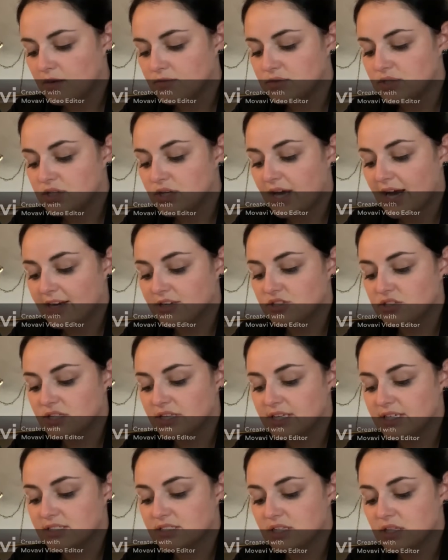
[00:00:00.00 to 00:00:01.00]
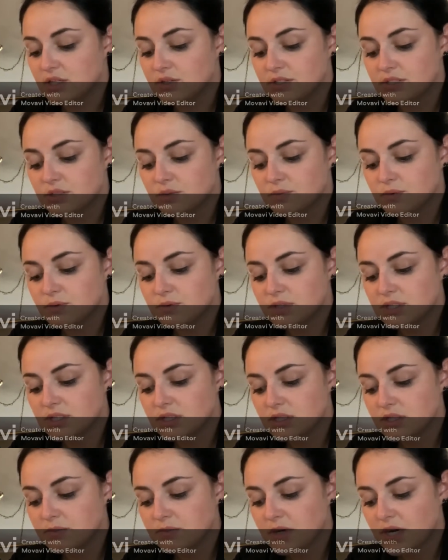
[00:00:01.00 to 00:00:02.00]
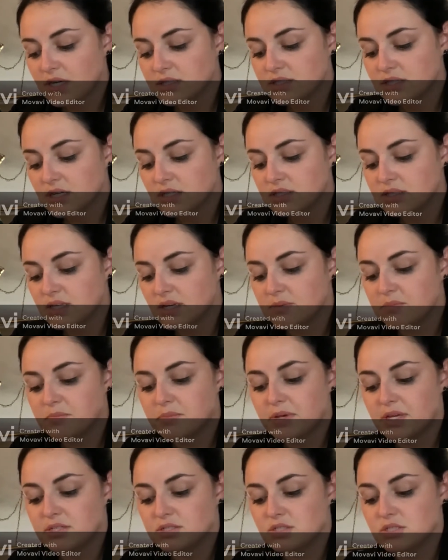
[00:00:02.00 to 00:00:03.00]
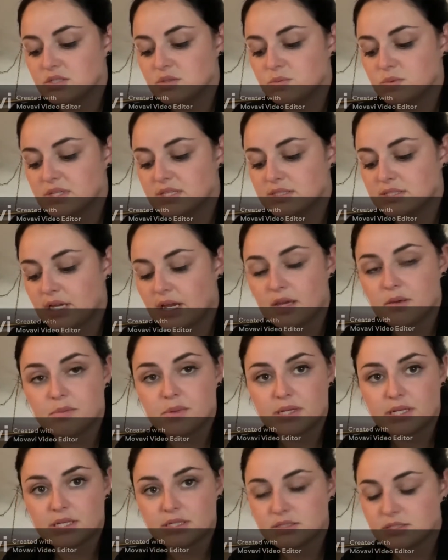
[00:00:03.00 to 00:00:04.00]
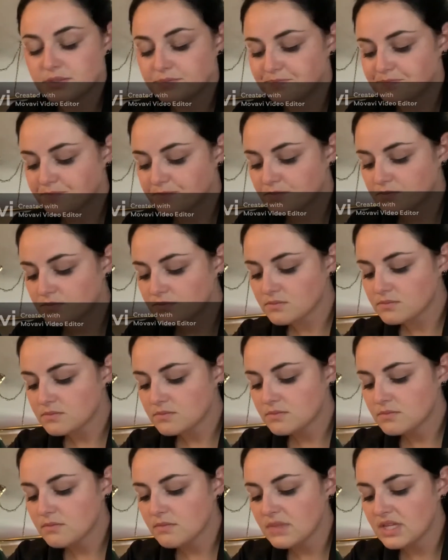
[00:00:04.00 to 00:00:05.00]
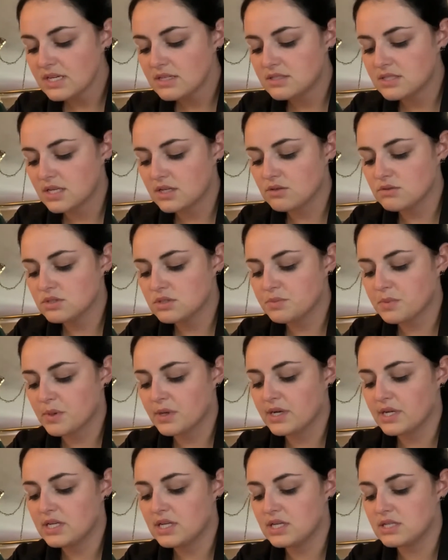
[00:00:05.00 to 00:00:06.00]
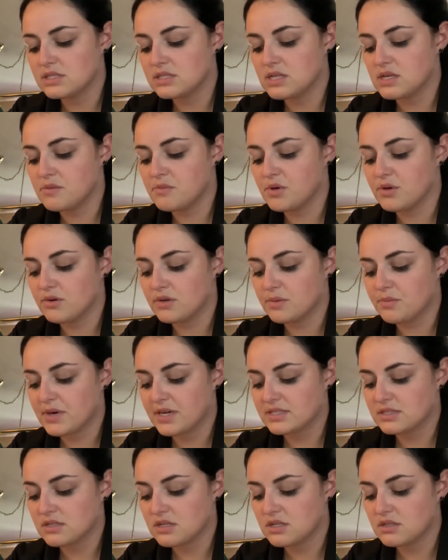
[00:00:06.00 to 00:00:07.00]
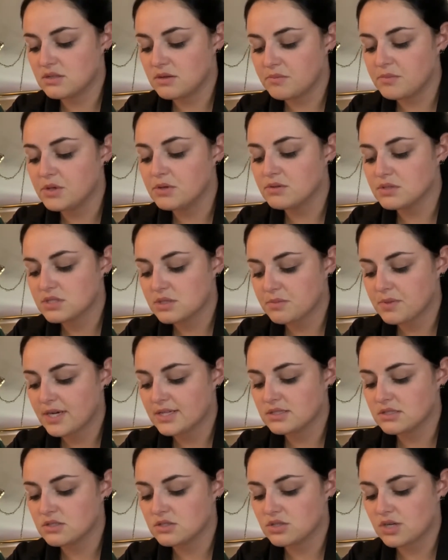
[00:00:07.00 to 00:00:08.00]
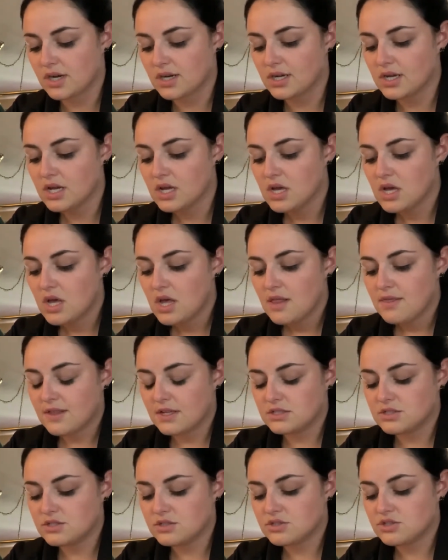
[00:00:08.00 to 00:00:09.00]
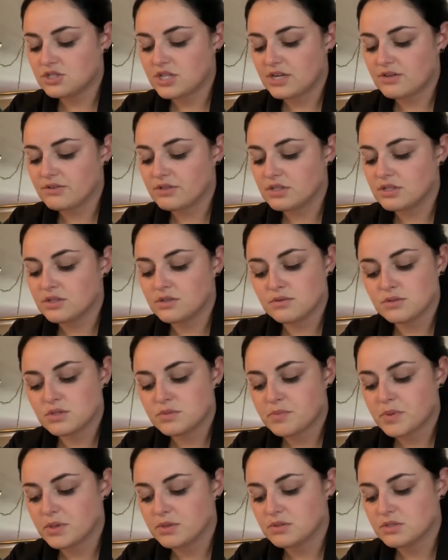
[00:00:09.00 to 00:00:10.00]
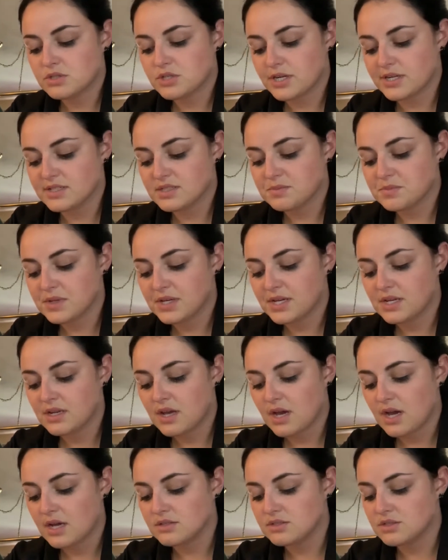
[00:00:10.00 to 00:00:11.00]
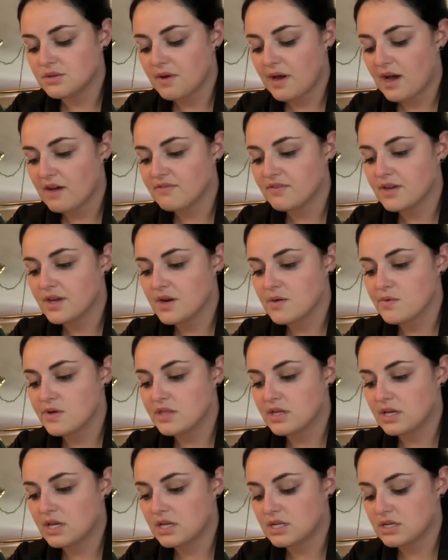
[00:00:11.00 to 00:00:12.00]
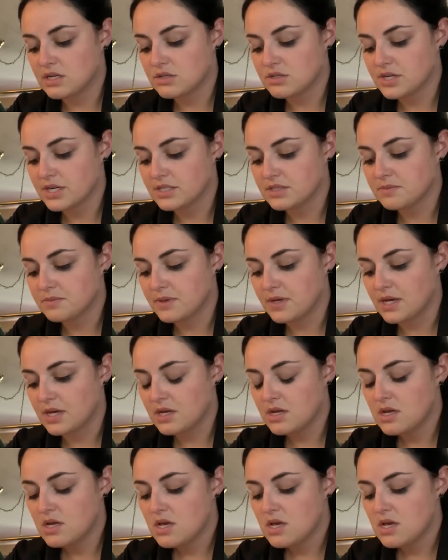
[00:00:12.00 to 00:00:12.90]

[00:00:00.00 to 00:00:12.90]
to actually accelerate the wound healing process in patients with diabetes. Cyclosporine is the immunosuppressant drug that's generally used post-transplant, as you have here with a kidney transplant.